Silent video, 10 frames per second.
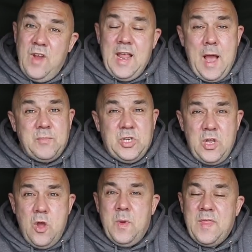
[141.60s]
really up to
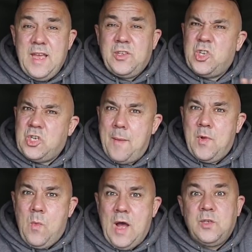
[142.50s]
you, but they're just some of
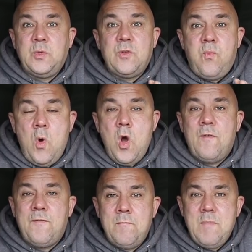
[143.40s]
the ones which have
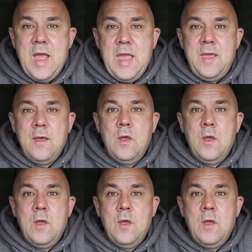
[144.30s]
worked for me,